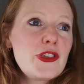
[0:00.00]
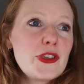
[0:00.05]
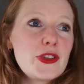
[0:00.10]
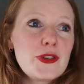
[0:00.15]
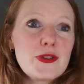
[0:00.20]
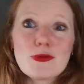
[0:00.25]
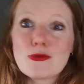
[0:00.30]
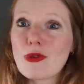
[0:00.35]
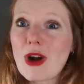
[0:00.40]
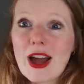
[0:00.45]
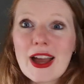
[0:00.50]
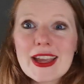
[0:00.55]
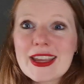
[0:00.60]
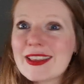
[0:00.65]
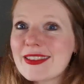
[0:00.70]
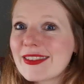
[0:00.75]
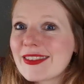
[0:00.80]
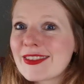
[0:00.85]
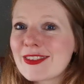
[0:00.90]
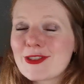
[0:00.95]
to
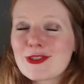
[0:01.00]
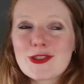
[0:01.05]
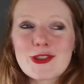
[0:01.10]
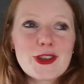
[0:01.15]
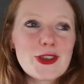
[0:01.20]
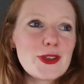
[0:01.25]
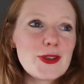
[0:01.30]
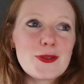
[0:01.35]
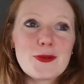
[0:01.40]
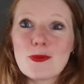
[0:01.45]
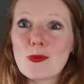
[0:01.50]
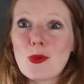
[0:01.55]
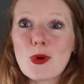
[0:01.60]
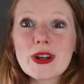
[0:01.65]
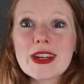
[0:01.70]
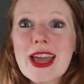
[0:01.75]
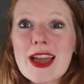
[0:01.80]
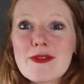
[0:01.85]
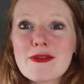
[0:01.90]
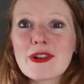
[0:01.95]
write, to
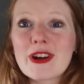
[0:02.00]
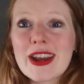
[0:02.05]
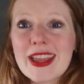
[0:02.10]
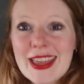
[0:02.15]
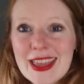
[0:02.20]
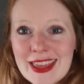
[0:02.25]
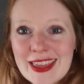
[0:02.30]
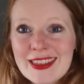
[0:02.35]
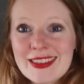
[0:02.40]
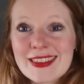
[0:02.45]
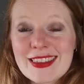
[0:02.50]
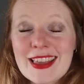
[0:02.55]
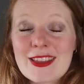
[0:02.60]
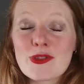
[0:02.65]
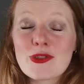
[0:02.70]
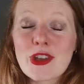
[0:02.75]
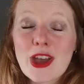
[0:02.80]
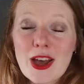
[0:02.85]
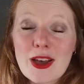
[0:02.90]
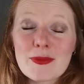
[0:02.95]
whatever it is
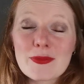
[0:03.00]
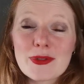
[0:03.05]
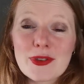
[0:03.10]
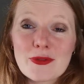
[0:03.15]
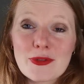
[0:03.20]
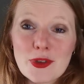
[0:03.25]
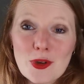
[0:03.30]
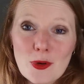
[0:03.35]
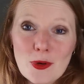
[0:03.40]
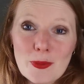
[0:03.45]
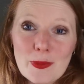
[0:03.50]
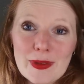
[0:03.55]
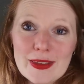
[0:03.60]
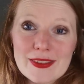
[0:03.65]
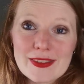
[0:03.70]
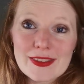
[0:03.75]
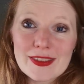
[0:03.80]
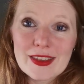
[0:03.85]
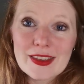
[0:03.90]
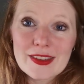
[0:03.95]
in terms of your
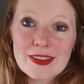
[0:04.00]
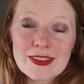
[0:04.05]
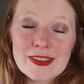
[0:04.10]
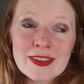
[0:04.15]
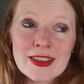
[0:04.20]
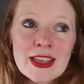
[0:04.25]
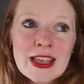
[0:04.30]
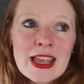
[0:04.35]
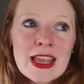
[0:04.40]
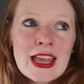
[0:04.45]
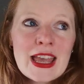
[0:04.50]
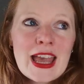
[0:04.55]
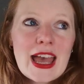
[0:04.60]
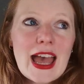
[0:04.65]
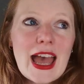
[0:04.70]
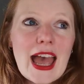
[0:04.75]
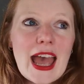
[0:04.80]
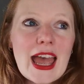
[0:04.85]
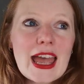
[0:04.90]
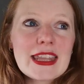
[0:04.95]
business.
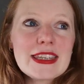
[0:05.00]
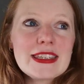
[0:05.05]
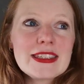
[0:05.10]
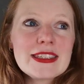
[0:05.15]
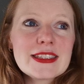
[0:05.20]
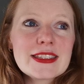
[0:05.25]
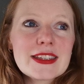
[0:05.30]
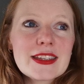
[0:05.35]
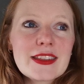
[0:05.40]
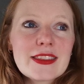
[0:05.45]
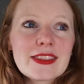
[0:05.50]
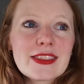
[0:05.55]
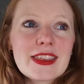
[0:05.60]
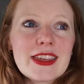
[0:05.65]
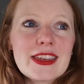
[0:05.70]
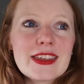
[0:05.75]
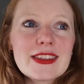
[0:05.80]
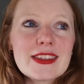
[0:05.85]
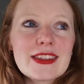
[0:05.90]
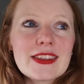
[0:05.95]
And
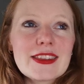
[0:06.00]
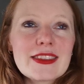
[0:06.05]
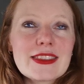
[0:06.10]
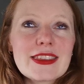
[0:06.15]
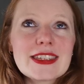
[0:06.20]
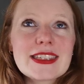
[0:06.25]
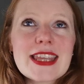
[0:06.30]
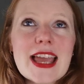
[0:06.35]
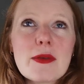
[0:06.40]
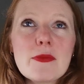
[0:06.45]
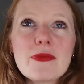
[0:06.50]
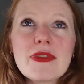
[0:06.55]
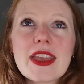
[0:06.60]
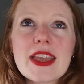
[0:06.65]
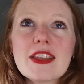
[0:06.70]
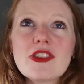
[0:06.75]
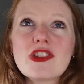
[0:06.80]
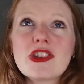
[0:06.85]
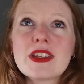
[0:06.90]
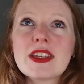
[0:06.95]
the
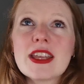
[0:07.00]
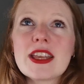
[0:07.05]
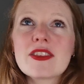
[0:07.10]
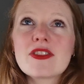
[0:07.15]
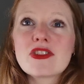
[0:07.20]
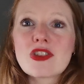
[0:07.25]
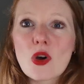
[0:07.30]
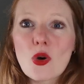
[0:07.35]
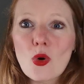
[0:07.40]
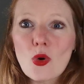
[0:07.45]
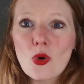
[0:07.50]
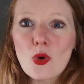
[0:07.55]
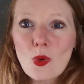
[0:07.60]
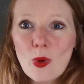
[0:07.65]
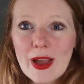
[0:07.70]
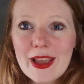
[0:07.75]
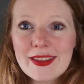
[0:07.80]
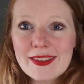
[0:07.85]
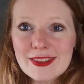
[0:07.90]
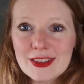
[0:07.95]
temptation is to
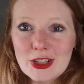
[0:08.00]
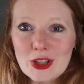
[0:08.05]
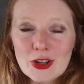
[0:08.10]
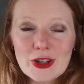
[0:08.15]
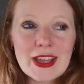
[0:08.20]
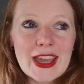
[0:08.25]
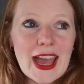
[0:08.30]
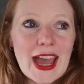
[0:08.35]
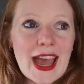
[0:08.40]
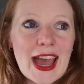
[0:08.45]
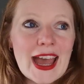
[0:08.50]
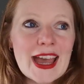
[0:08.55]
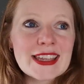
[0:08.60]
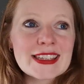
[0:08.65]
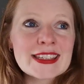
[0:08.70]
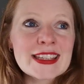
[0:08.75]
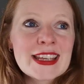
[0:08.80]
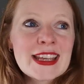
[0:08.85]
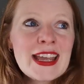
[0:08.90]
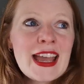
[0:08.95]
always look
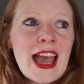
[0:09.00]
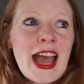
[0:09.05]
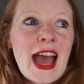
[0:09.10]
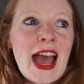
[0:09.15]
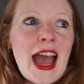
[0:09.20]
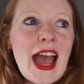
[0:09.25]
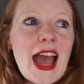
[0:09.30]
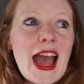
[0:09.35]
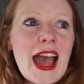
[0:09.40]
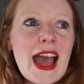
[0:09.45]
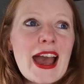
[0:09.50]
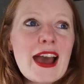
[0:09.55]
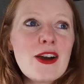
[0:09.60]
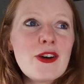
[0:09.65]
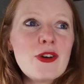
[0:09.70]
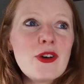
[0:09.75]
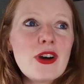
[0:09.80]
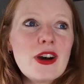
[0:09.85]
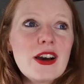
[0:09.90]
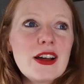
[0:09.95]
at
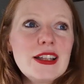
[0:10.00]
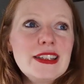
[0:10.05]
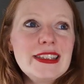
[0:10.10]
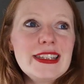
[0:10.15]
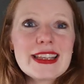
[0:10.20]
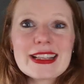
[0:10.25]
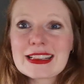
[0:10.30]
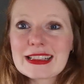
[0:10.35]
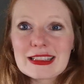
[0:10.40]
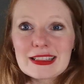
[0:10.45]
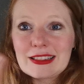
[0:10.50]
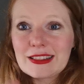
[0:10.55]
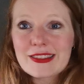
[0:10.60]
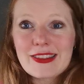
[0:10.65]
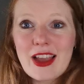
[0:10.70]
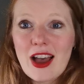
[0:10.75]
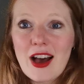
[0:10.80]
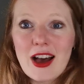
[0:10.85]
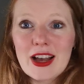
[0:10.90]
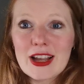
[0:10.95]
how little
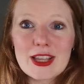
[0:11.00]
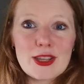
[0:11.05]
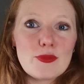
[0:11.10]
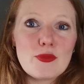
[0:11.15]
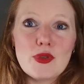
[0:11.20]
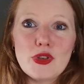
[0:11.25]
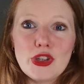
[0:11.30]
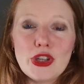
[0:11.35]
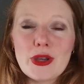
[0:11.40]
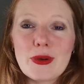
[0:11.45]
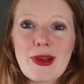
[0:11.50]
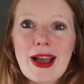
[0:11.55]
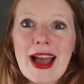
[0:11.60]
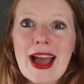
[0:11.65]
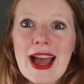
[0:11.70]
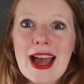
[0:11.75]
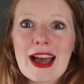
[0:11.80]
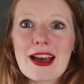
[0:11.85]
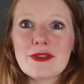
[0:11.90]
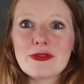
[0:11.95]
time you
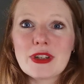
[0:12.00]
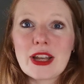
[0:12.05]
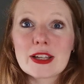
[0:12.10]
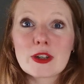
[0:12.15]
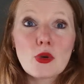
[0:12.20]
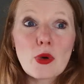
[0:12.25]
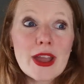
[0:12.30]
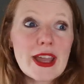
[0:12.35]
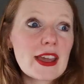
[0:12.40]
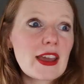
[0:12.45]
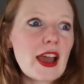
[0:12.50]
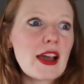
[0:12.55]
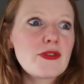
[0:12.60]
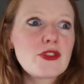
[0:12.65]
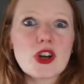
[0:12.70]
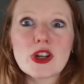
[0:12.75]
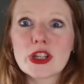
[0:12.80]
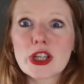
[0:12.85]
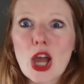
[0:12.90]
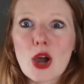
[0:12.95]
have. Like, quick,
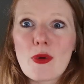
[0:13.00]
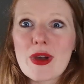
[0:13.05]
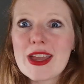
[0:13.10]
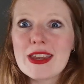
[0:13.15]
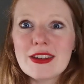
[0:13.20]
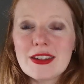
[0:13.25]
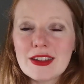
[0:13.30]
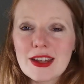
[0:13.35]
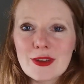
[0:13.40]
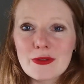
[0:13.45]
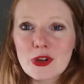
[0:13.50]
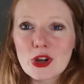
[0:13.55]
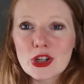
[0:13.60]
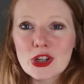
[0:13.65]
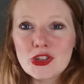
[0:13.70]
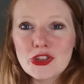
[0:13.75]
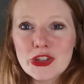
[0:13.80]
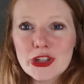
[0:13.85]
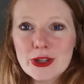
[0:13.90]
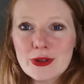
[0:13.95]
I've got to go in and I've
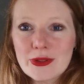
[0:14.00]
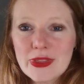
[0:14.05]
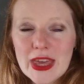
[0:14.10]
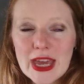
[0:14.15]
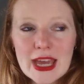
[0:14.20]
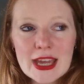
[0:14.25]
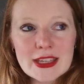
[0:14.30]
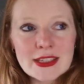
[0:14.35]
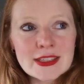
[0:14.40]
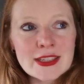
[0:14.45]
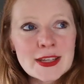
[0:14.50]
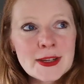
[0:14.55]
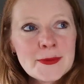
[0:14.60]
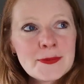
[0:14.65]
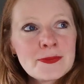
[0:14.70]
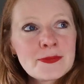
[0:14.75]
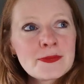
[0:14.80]
got to do that.